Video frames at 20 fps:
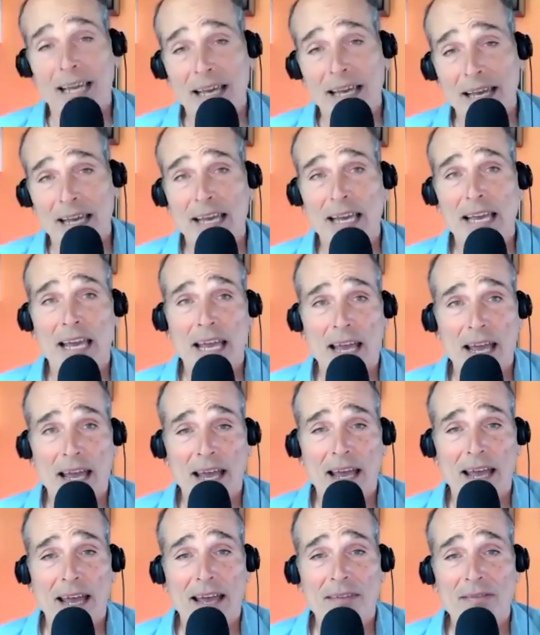okay.
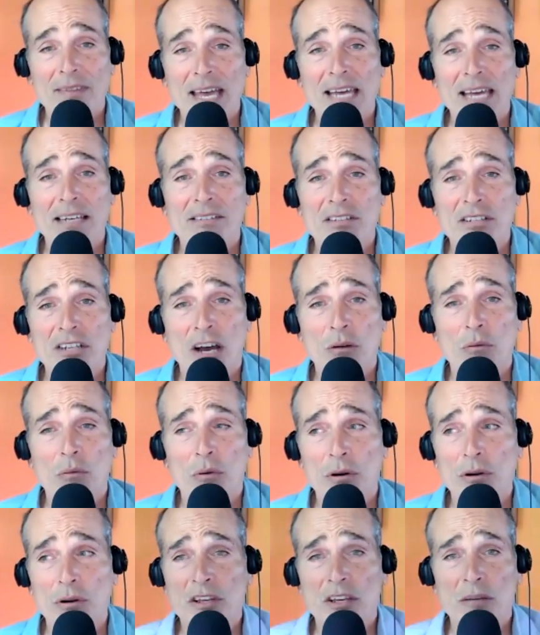So. And that is
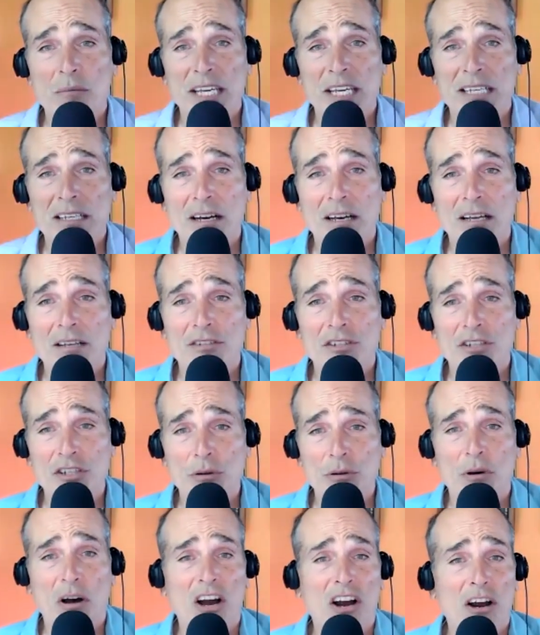noteworthy because
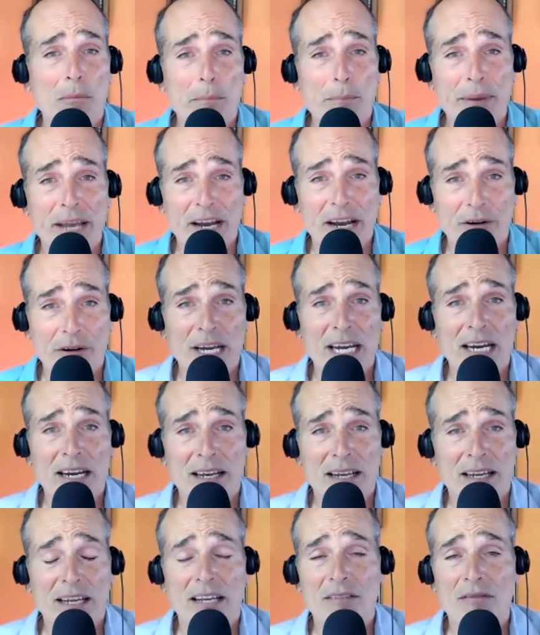you are buried
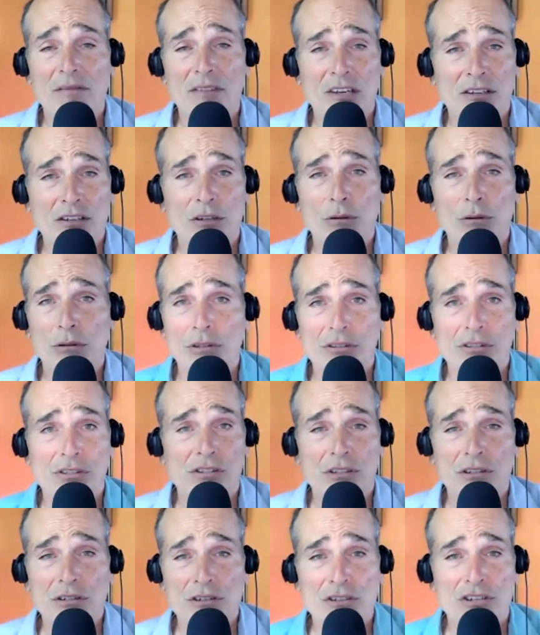in the Google
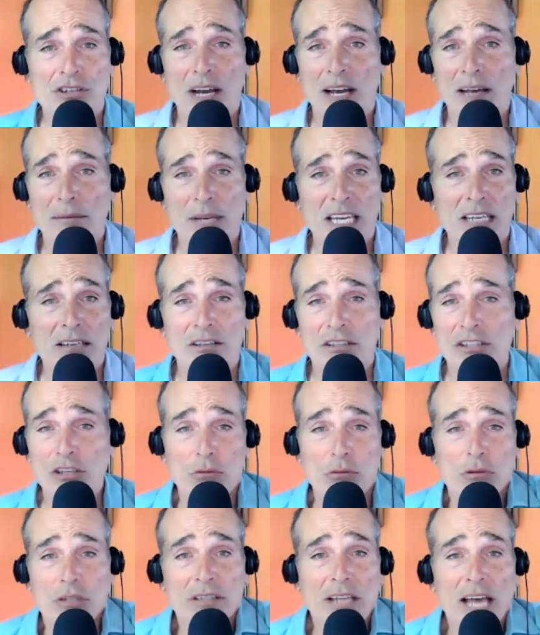search. I mean,
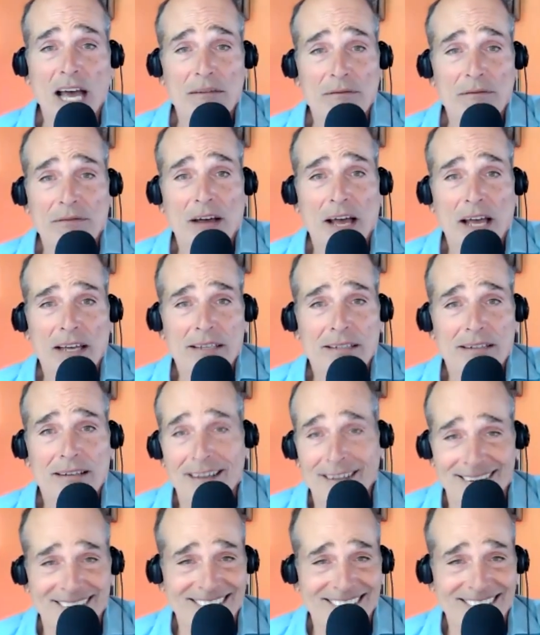you will not find